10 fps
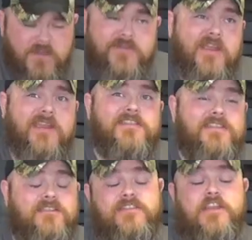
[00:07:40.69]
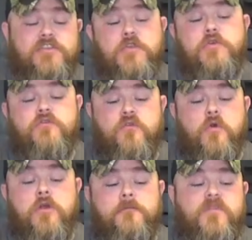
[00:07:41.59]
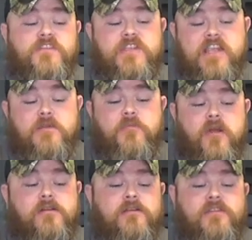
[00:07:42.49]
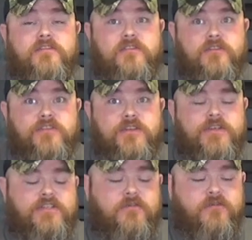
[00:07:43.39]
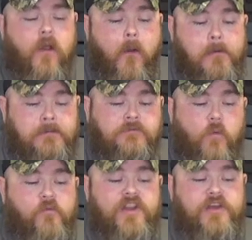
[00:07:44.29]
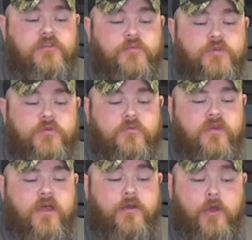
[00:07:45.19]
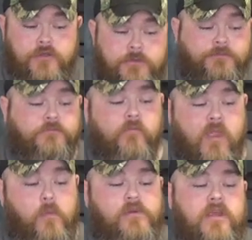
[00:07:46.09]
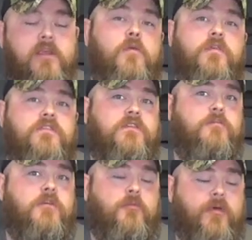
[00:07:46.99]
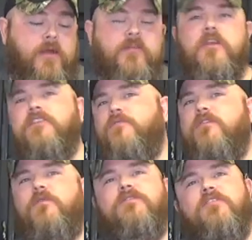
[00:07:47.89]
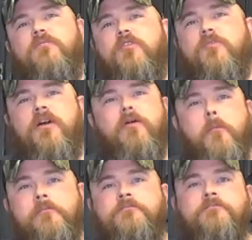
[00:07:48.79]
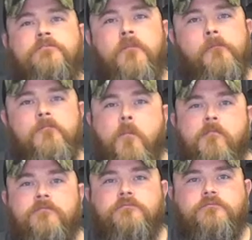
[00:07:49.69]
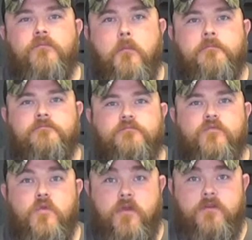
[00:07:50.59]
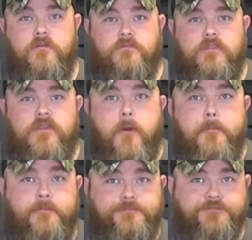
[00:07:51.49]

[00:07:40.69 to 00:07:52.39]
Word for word: So like I said, stay tuned for the second part of this little series of videos we're doing with hot dogs. And we'll tell you what's in the middle pot. Do you guys want to know what's in the middle pot? You're mean. You want, you want me to tell them?